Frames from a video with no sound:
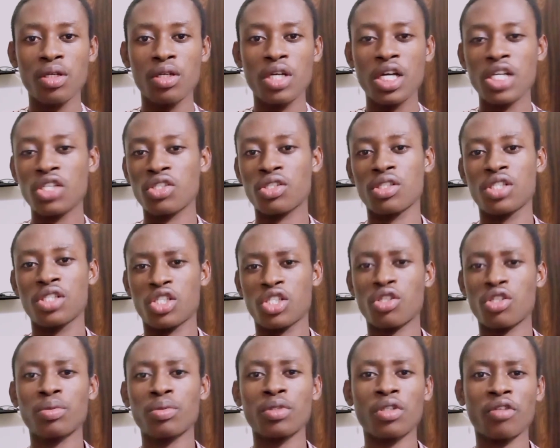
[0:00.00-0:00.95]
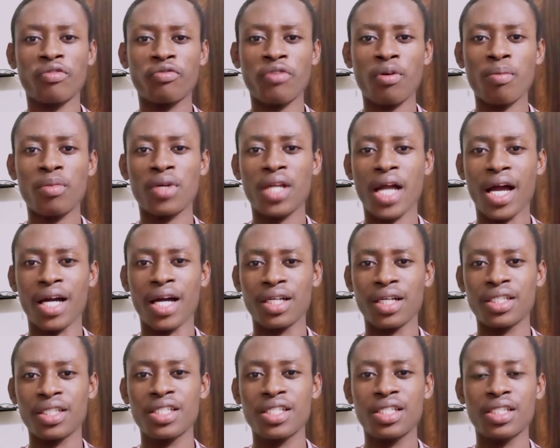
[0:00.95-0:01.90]
is the subject of formula
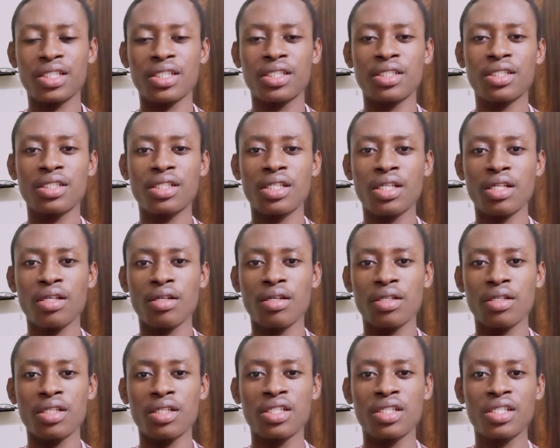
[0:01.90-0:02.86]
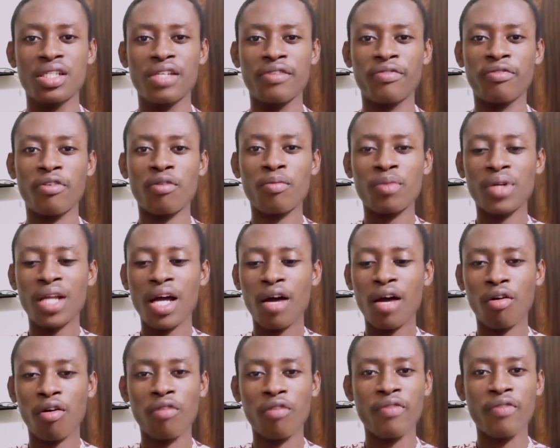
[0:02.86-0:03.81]
in the formula
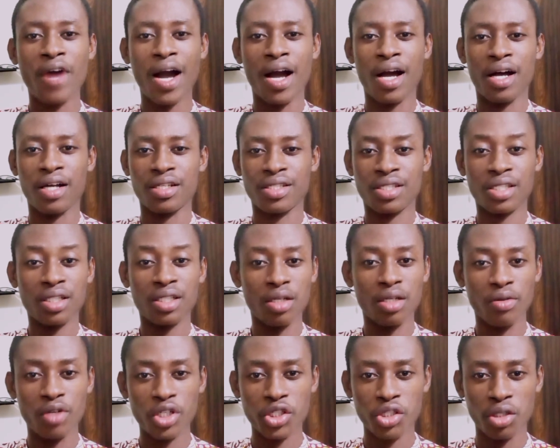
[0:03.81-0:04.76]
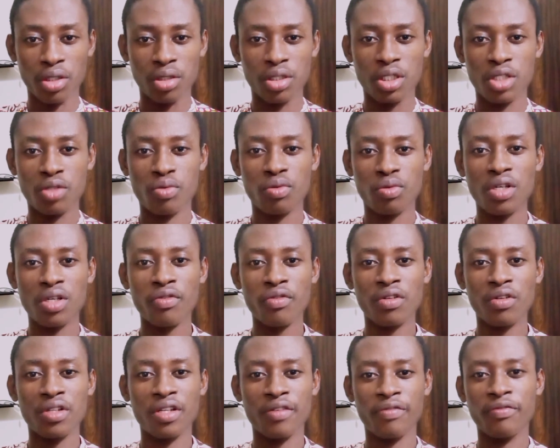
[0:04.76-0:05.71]
of acceleration, it will give
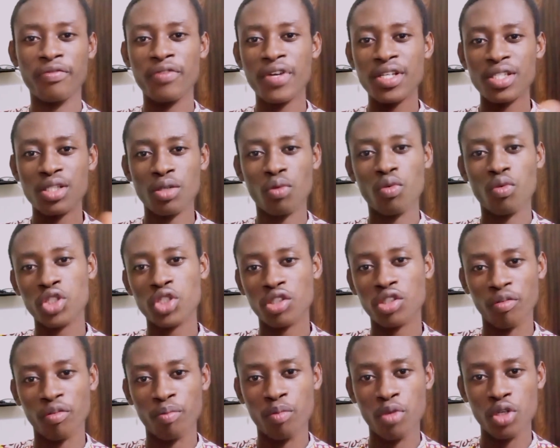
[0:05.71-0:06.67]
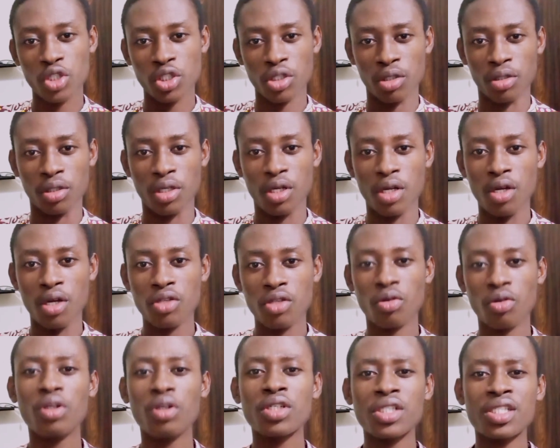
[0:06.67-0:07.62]
you the first equation of motion.
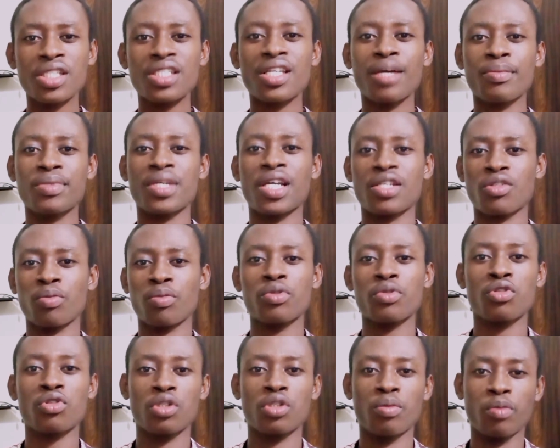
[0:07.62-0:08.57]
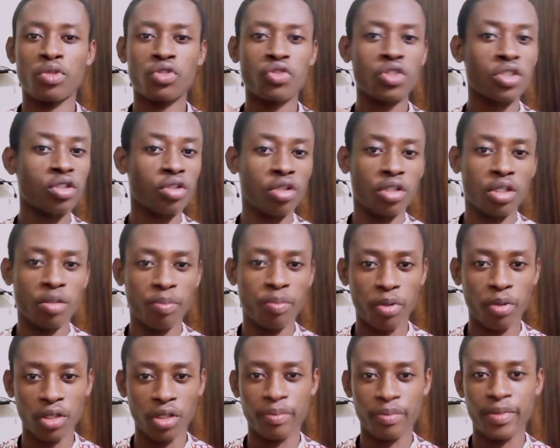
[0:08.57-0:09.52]
So all these things I'm saying, I'm supposed to demonstrate it on the
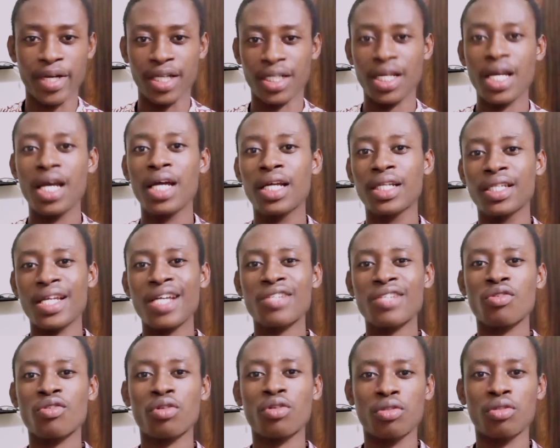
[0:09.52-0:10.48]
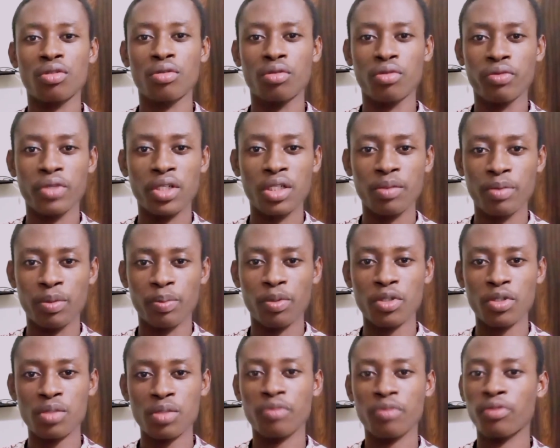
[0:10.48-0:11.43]
board, but that's not going to really be
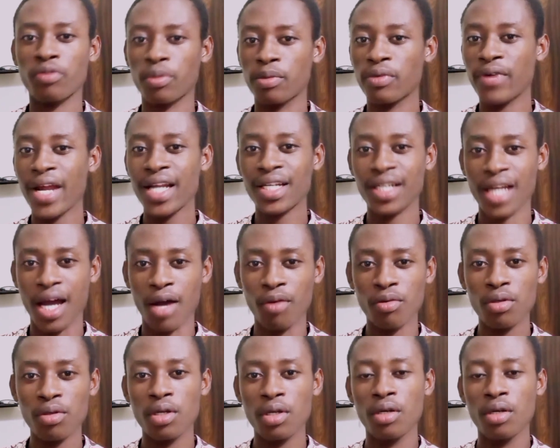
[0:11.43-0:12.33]
possible for me right now.